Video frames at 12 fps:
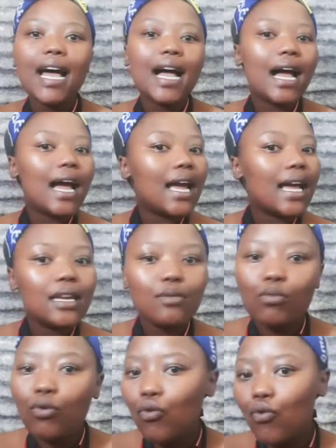hayi
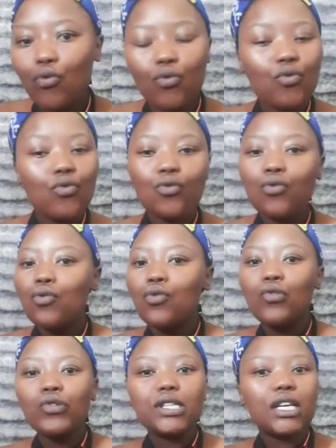bo
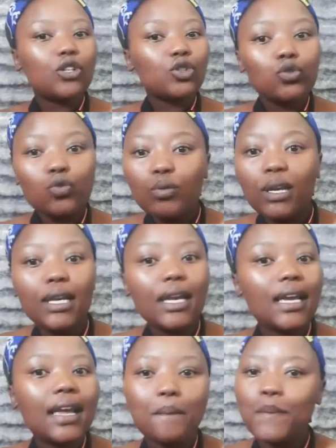
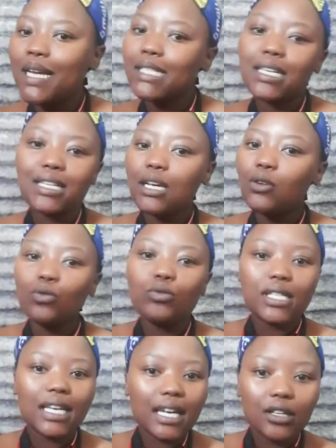sekushubile ke manje ngicela
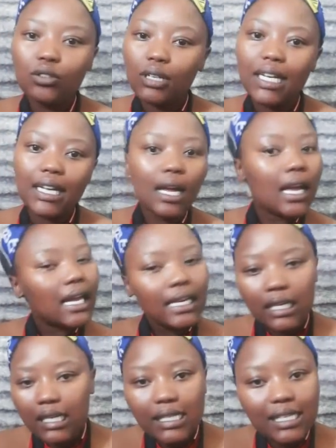ukuthi lento le
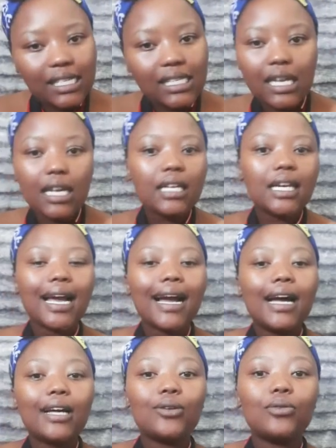ningisizeni
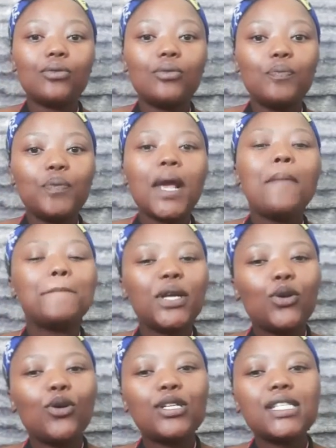ngayo
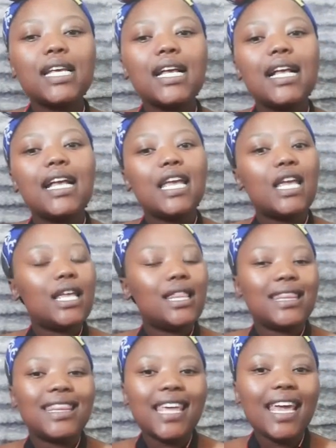because
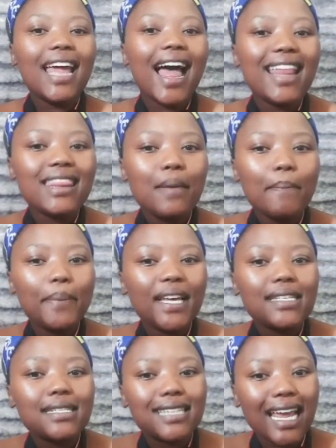they are the
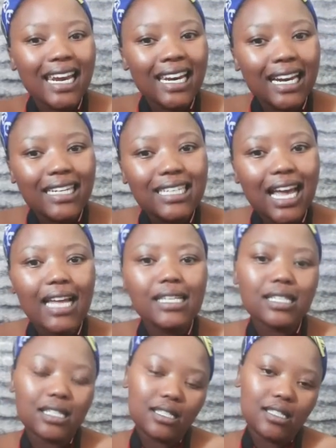best
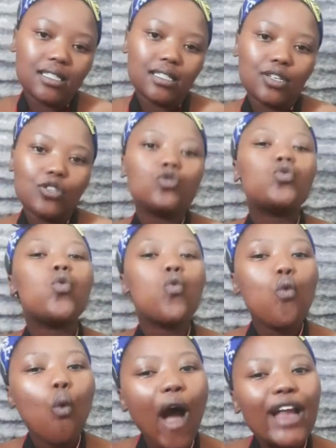directors to
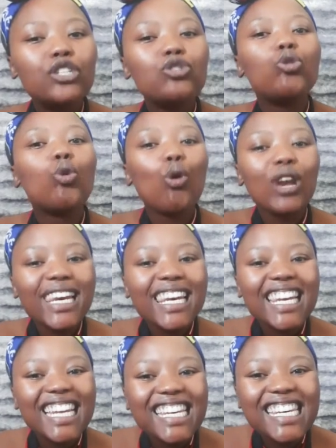what your
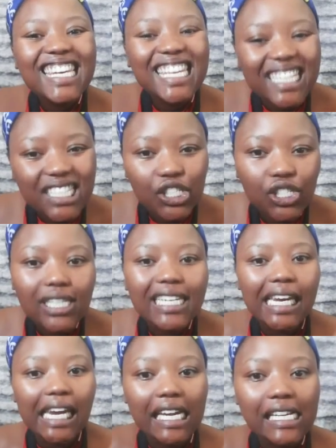lineage
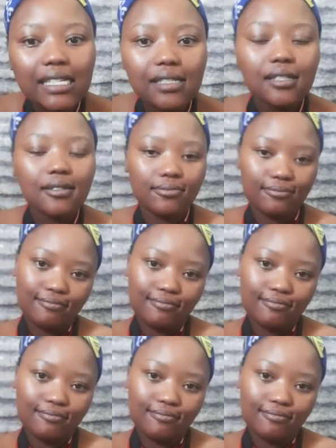needs